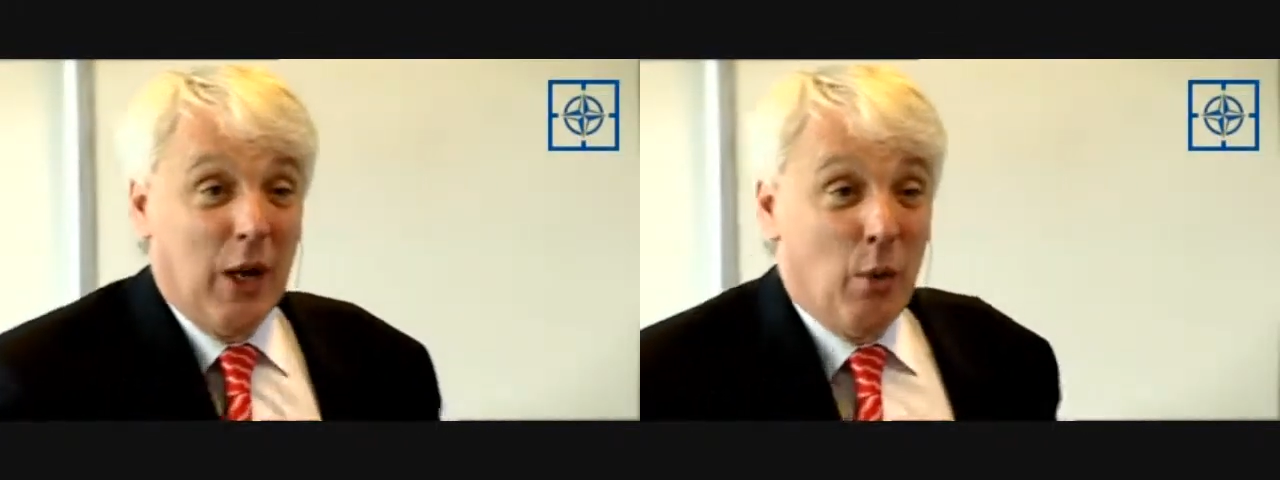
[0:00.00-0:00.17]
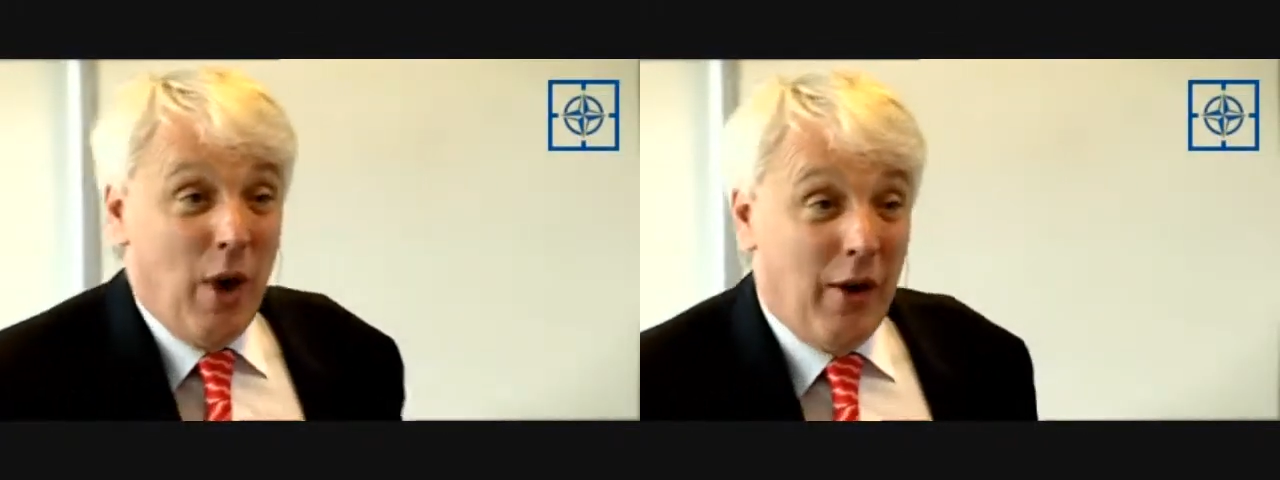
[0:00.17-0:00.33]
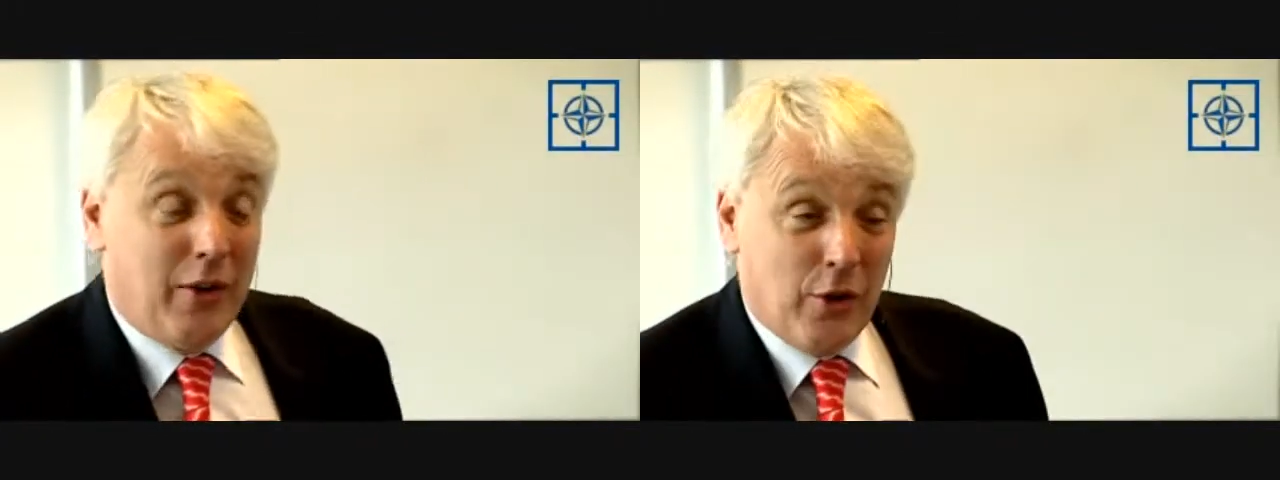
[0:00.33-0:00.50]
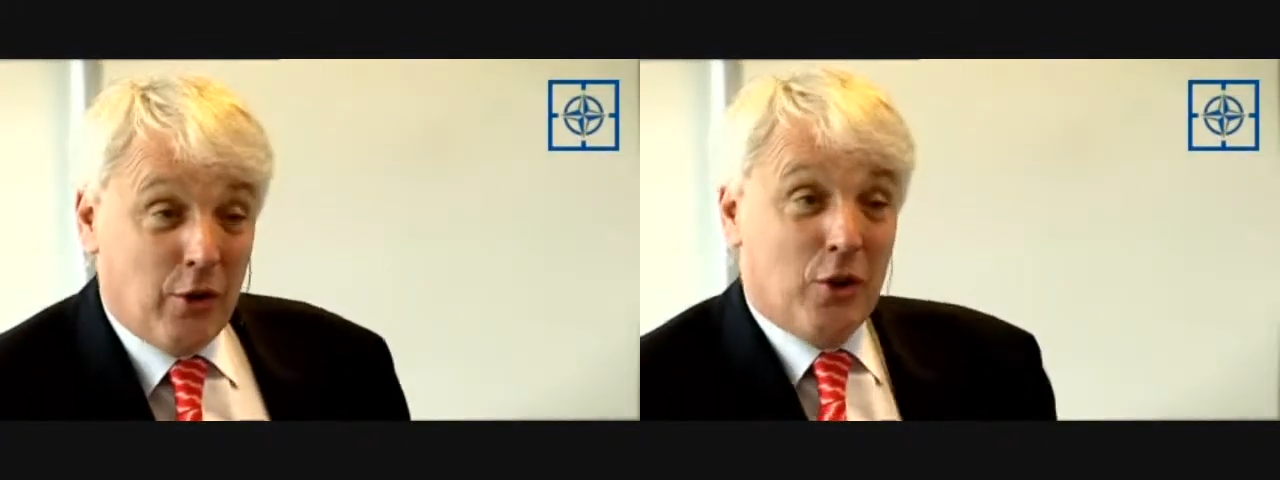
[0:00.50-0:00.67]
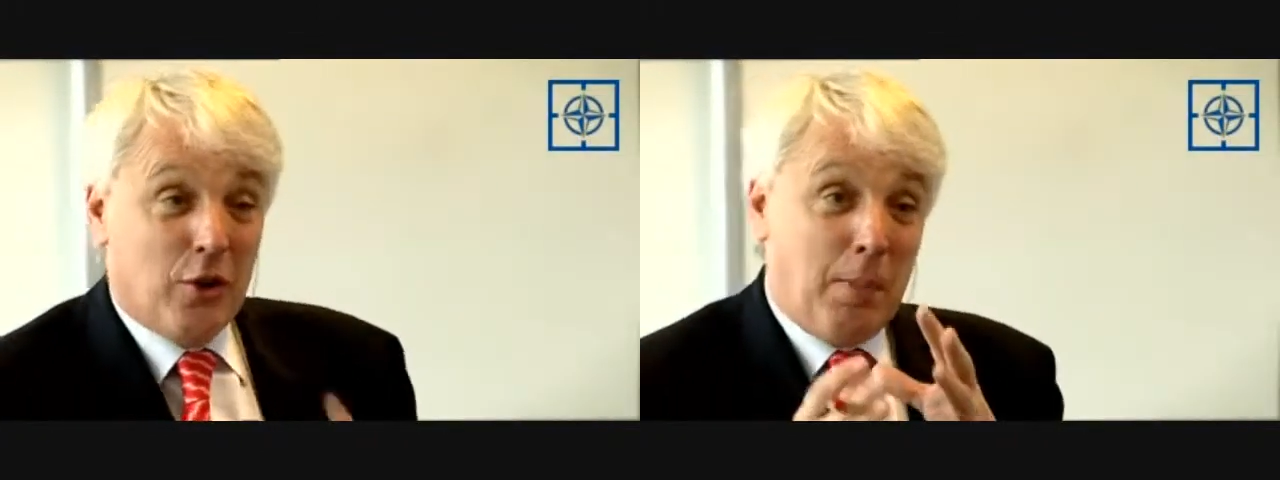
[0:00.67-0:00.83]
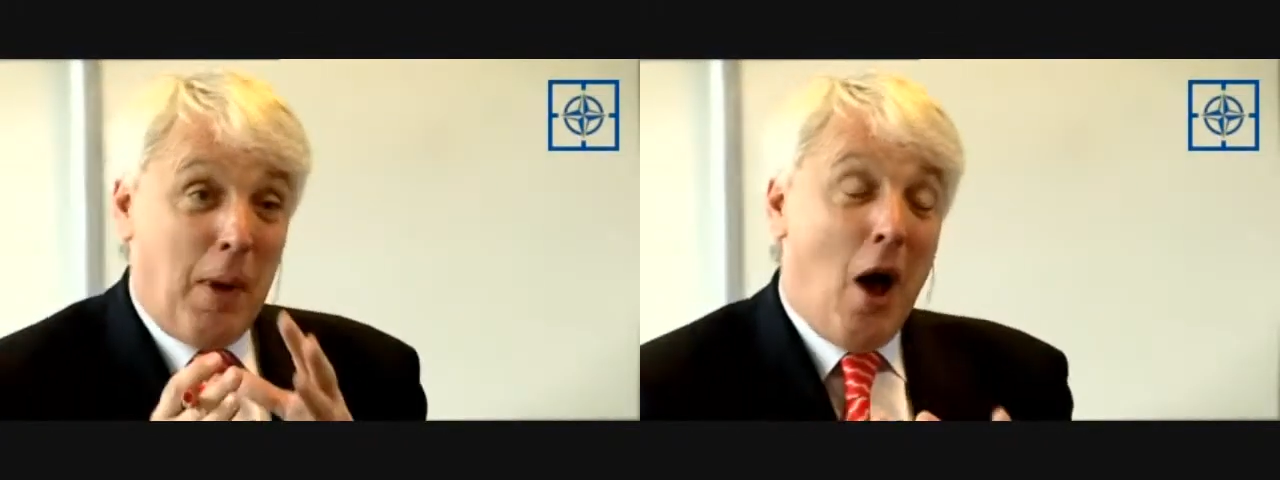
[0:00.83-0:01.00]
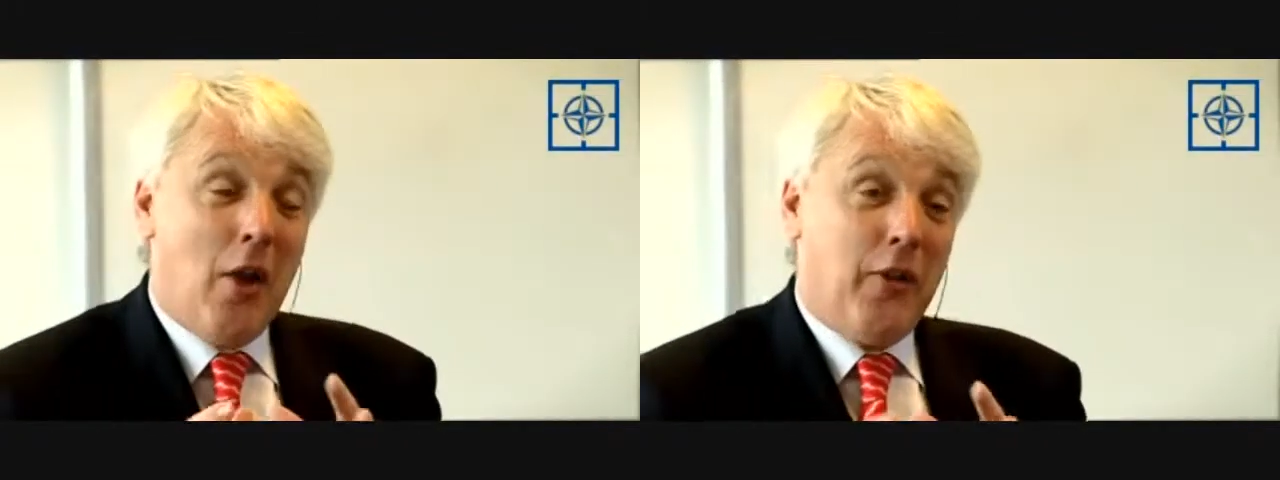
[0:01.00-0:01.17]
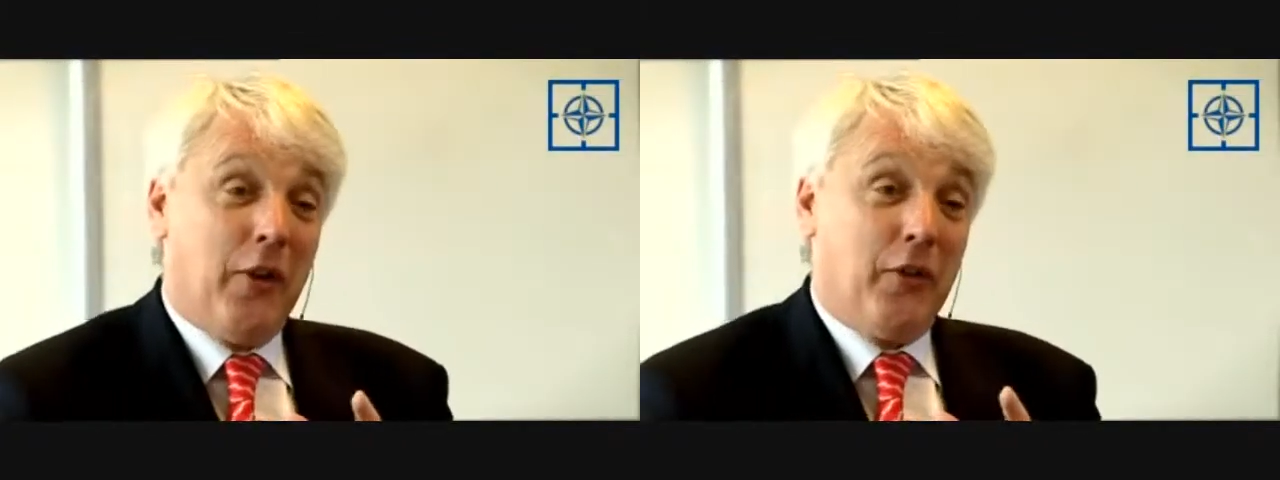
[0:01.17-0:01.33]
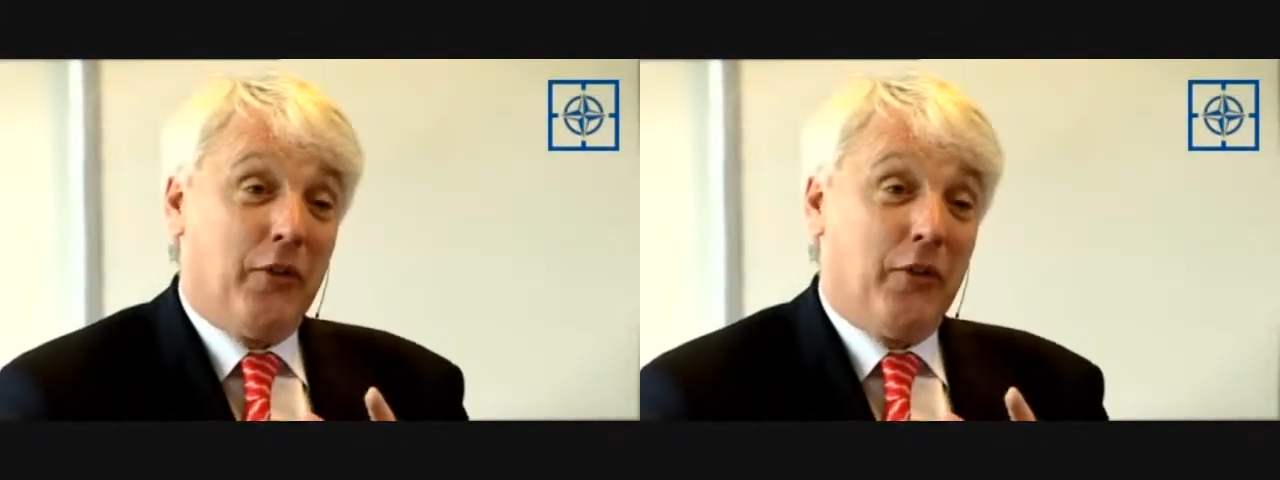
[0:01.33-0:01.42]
where it's not just partners